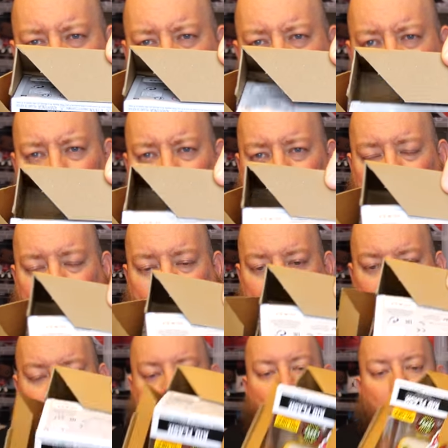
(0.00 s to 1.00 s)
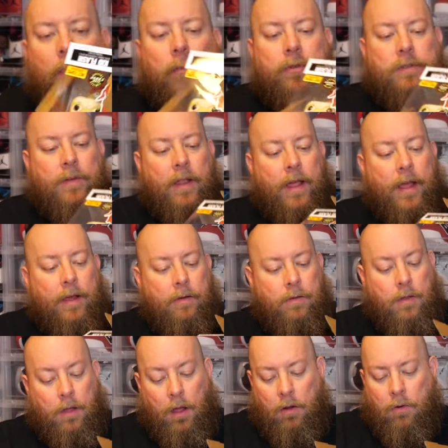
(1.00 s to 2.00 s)
we have, oh, almost fell out.
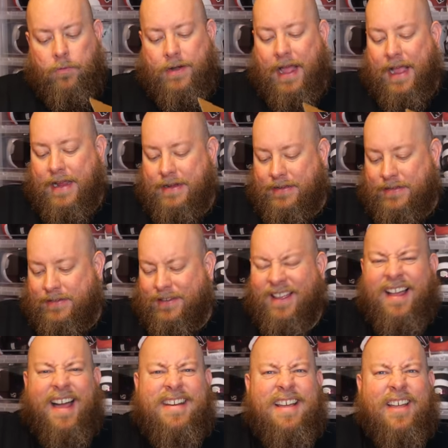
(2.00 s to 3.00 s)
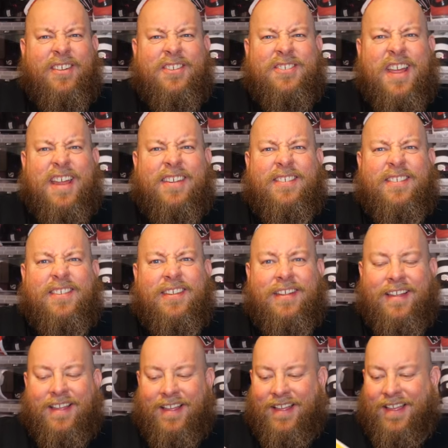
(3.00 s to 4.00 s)
Oh, nice, another chase,
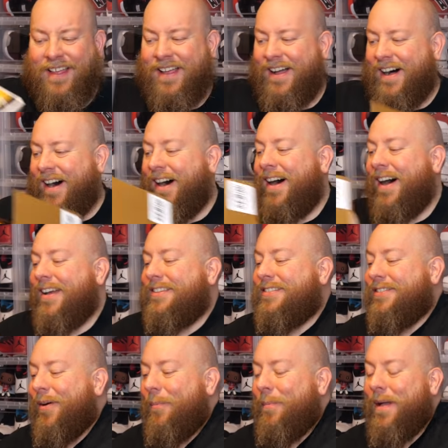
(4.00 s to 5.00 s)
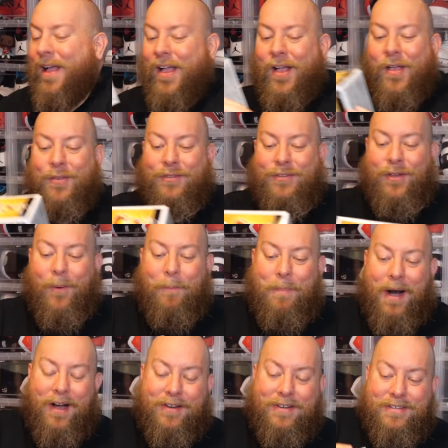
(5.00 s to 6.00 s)
awesome. So
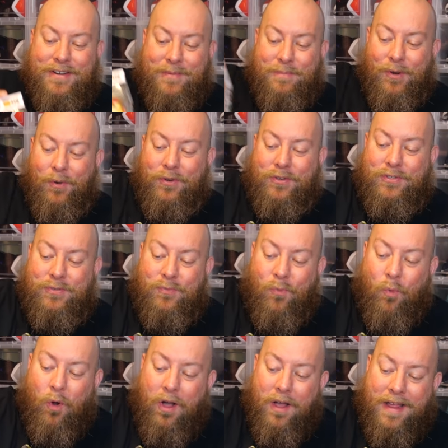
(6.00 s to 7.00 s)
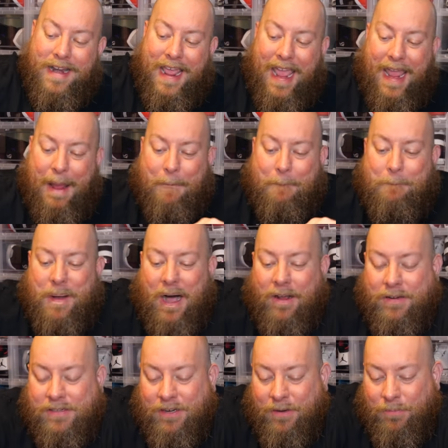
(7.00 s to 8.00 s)
box number one and
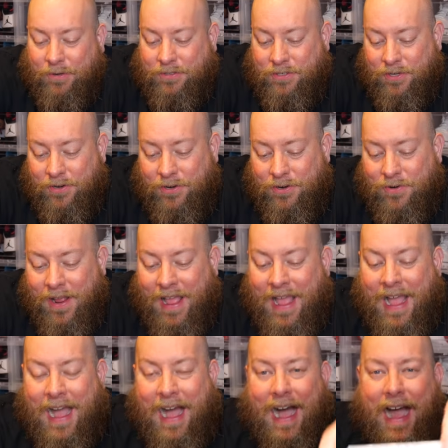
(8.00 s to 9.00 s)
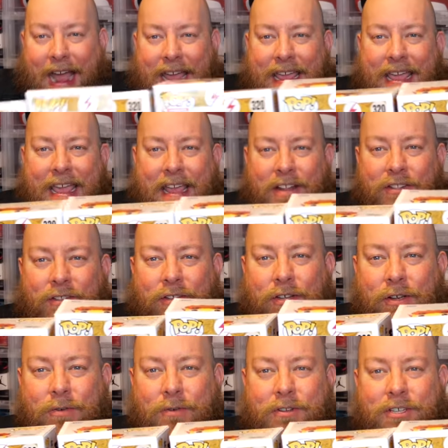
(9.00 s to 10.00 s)
box number two, I hit
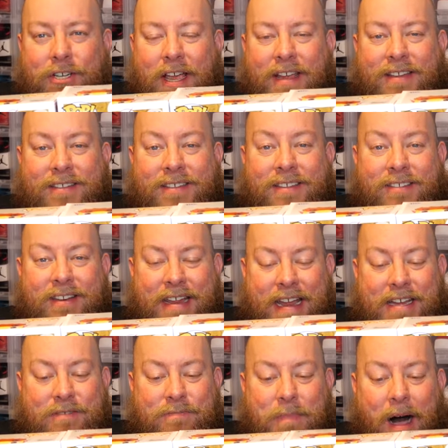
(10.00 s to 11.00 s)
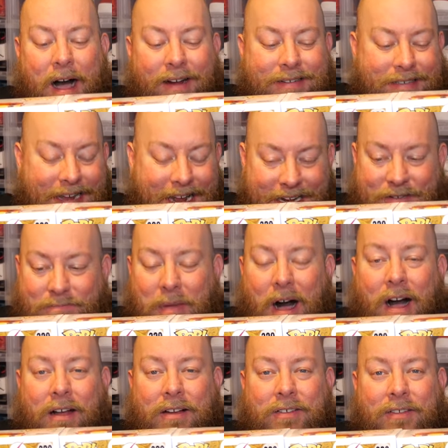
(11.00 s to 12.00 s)
two chases in each box. Each
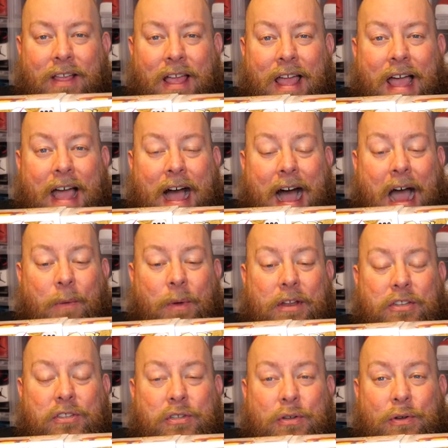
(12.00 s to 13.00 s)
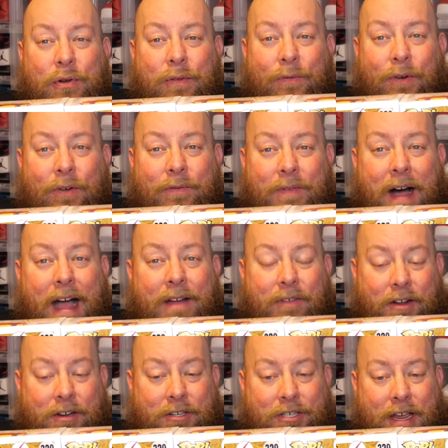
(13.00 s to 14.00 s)
box, I went two for five
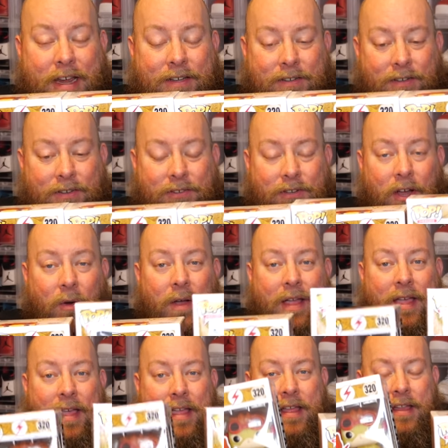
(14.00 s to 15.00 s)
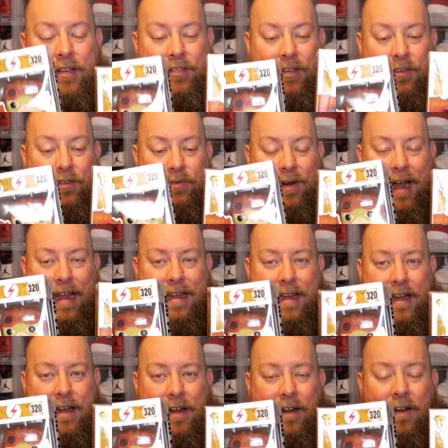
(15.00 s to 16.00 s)
on chases. So just right
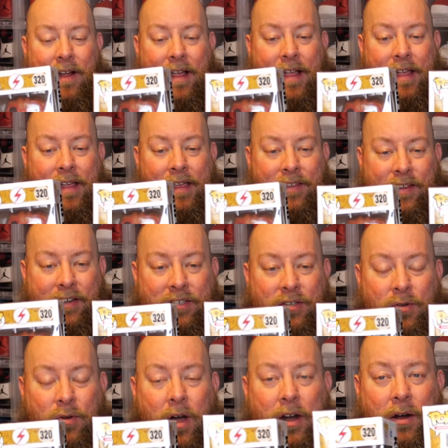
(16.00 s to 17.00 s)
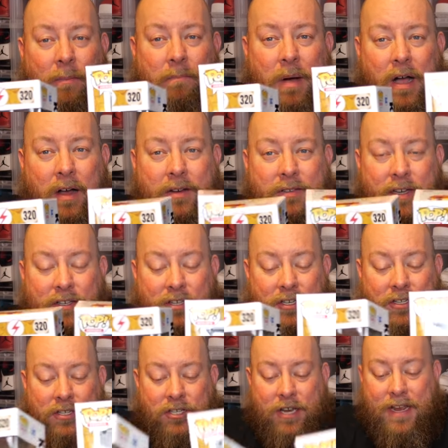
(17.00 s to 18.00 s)
here, it's like two hundred bucks in
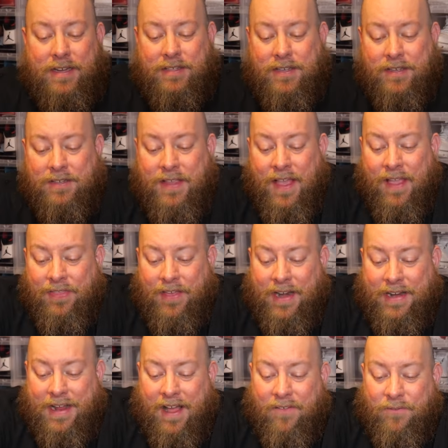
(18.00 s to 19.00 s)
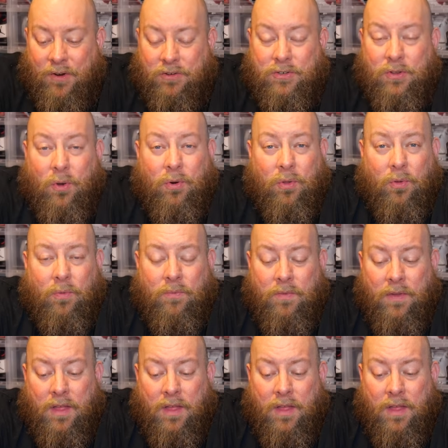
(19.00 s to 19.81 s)
just chases that I got for a total